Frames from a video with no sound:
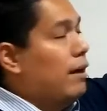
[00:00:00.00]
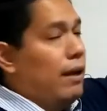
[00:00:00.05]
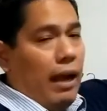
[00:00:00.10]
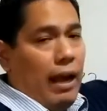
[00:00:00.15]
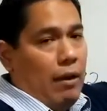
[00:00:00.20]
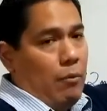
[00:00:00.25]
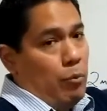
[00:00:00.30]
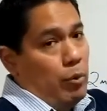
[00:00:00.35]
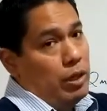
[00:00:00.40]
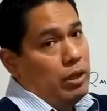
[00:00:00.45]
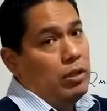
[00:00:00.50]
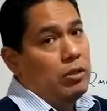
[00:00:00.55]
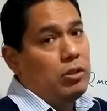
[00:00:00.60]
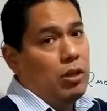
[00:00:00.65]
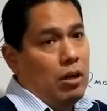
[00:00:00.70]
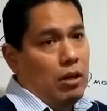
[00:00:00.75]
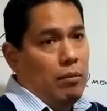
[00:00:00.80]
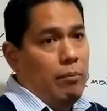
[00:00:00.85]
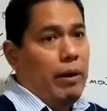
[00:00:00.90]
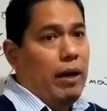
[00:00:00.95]
And we're gonna
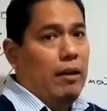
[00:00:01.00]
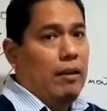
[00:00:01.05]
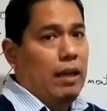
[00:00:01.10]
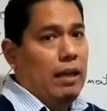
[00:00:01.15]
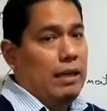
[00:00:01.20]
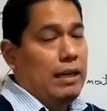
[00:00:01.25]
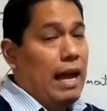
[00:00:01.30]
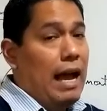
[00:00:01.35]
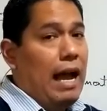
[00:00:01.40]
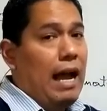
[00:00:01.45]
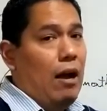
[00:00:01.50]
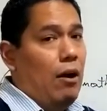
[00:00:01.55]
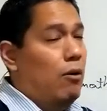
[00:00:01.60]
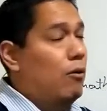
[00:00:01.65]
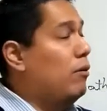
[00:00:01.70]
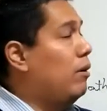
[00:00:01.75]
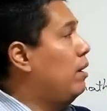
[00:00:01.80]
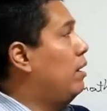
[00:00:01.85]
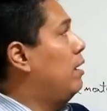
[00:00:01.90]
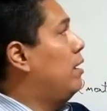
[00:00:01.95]
talk about like
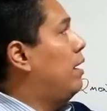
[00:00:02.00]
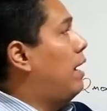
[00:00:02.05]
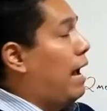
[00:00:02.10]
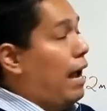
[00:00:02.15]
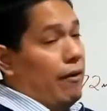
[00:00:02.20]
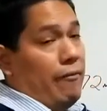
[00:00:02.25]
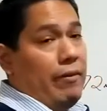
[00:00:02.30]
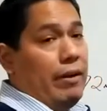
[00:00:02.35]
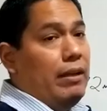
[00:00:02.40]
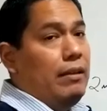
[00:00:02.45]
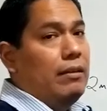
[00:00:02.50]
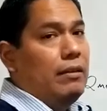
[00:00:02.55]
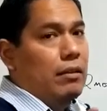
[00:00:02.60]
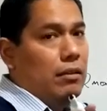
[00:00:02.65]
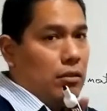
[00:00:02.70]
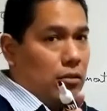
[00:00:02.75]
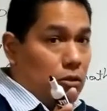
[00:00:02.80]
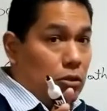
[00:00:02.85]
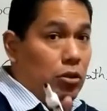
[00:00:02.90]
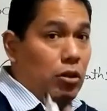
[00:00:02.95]
how having
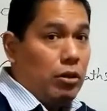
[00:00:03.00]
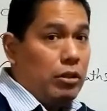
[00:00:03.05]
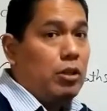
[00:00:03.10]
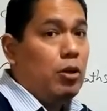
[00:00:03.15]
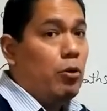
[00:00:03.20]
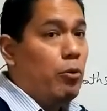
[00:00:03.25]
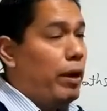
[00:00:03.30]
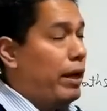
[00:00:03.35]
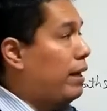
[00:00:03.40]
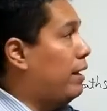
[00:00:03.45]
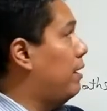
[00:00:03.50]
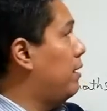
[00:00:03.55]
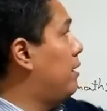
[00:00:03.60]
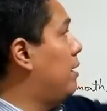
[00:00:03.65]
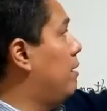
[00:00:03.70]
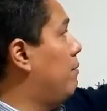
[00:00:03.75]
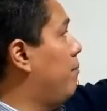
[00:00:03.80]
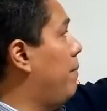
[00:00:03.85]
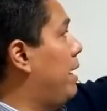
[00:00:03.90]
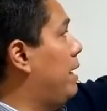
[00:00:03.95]
good credit
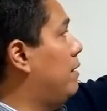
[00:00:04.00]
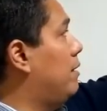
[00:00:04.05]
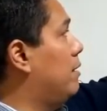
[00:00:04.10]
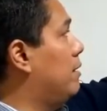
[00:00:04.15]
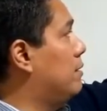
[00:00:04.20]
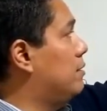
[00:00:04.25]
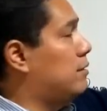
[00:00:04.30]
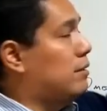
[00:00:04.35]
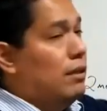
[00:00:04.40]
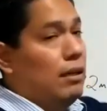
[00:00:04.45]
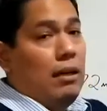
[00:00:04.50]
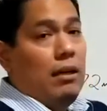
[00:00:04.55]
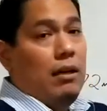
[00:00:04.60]
can make this